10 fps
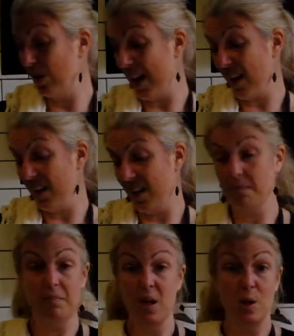like onion,
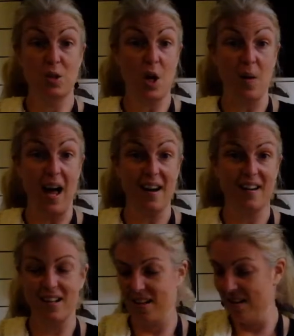don't add
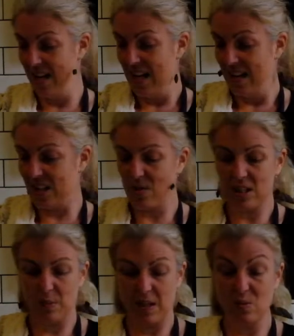onion. This
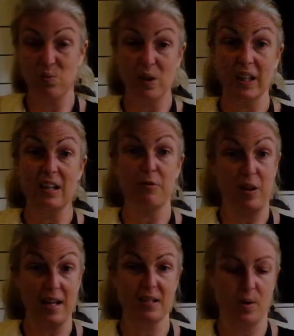recipe is really
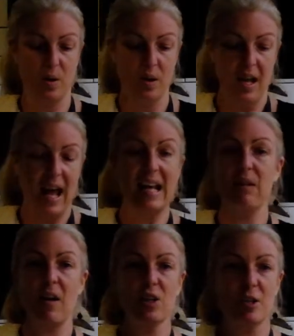flexible. Any
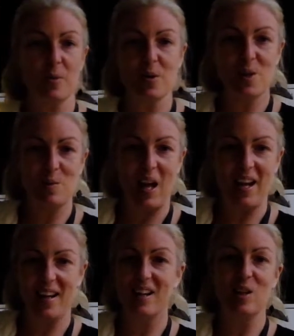vegetables you
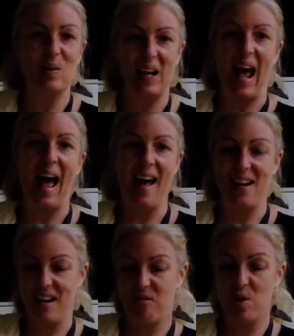like, you can
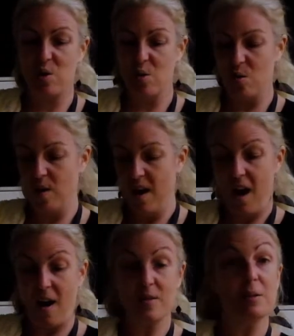add. If you
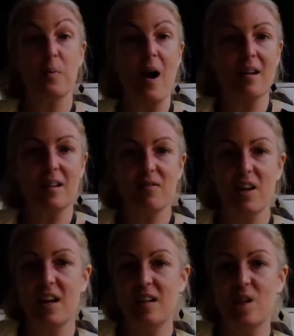aren't a broccoli
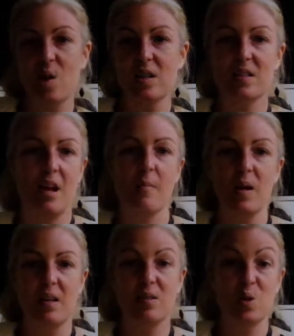fan, you could sub
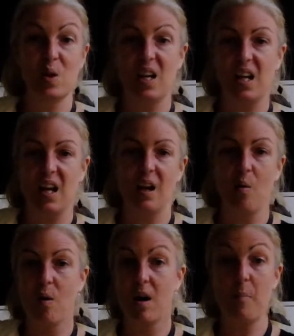in zucchini
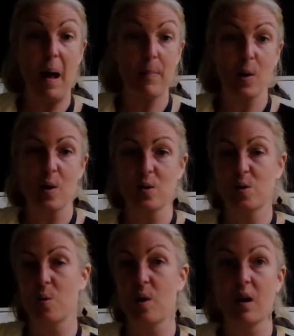or peppers
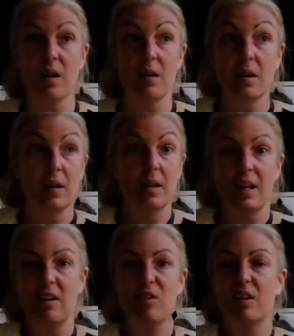or
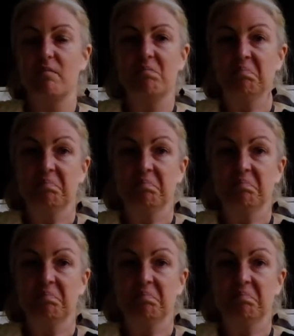even